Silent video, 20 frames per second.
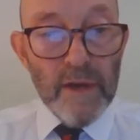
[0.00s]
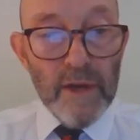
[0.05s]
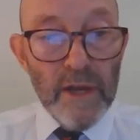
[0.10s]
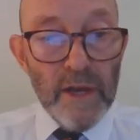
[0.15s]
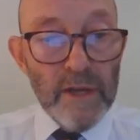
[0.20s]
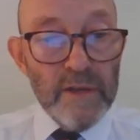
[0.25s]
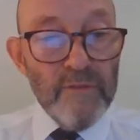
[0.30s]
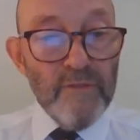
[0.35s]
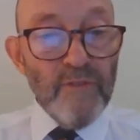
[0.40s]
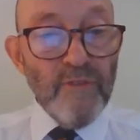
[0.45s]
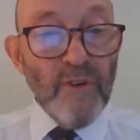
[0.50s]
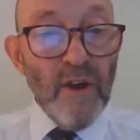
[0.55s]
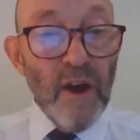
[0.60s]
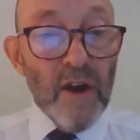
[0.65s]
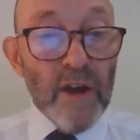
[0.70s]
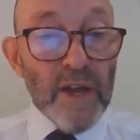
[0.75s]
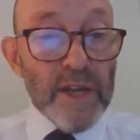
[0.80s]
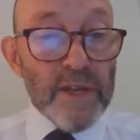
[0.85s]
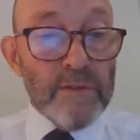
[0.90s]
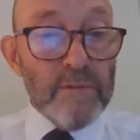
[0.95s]
In
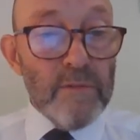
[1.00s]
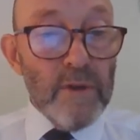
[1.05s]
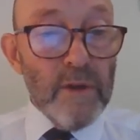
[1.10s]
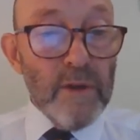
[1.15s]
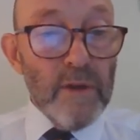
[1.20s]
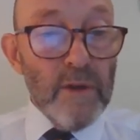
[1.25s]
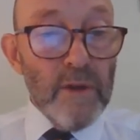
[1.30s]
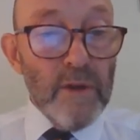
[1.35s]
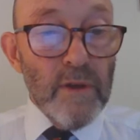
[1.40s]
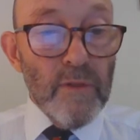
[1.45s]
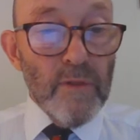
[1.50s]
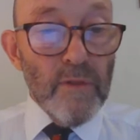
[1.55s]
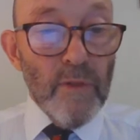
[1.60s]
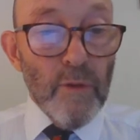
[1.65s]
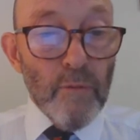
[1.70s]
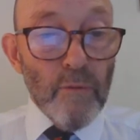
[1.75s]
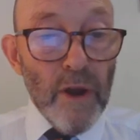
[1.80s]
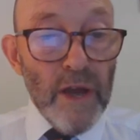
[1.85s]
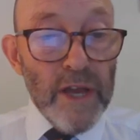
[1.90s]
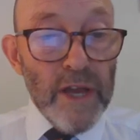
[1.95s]
fine,
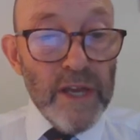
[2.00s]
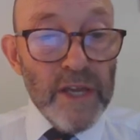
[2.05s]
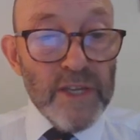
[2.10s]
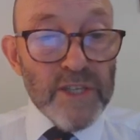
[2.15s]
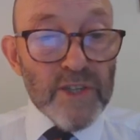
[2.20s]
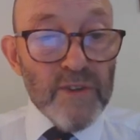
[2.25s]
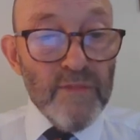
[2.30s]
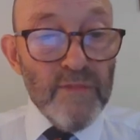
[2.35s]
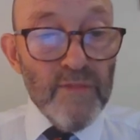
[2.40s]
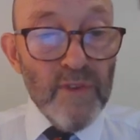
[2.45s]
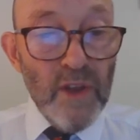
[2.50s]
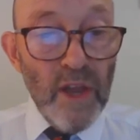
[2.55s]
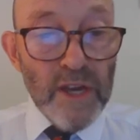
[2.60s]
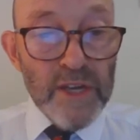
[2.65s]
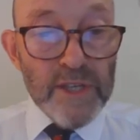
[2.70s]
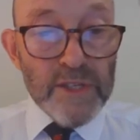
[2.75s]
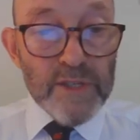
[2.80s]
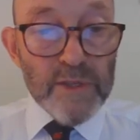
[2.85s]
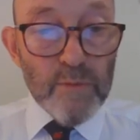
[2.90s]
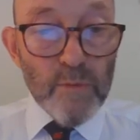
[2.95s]
the rays of
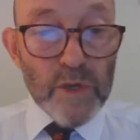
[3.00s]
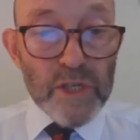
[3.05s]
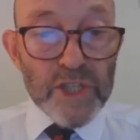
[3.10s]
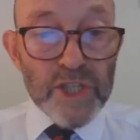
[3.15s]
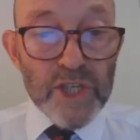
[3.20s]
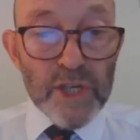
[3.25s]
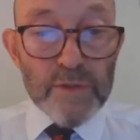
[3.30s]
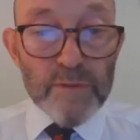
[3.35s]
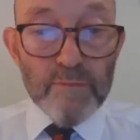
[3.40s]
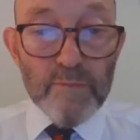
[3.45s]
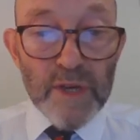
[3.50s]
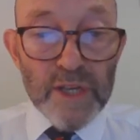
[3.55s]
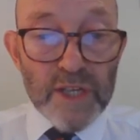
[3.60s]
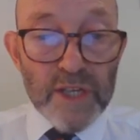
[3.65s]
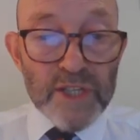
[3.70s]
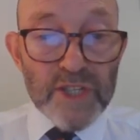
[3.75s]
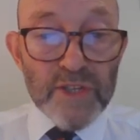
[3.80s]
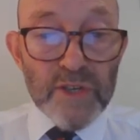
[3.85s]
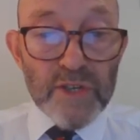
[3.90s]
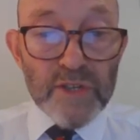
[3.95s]
light which
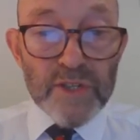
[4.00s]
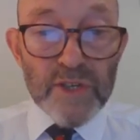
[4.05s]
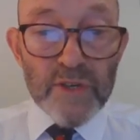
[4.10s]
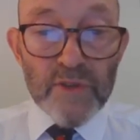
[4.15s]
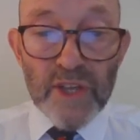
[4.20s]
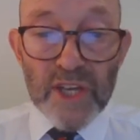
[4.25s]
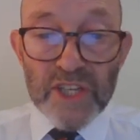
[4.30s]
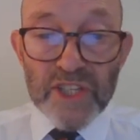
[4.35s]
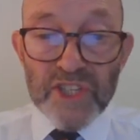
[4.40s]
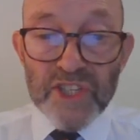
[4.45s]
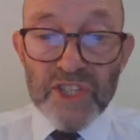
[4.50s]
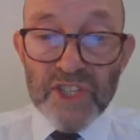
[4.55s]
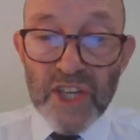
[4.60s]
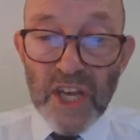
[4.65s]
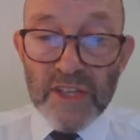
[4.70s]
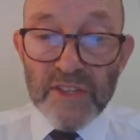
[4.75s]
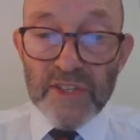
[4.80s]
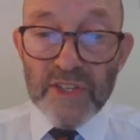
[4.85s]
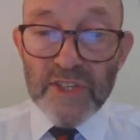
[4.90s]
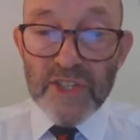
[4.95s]
administer to this
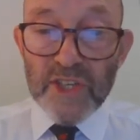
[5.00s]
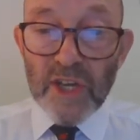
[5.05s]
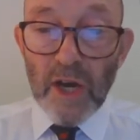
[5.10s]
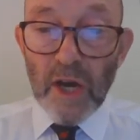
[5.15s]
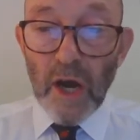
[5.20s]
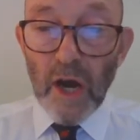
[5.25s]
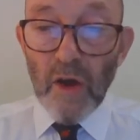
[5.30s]
sense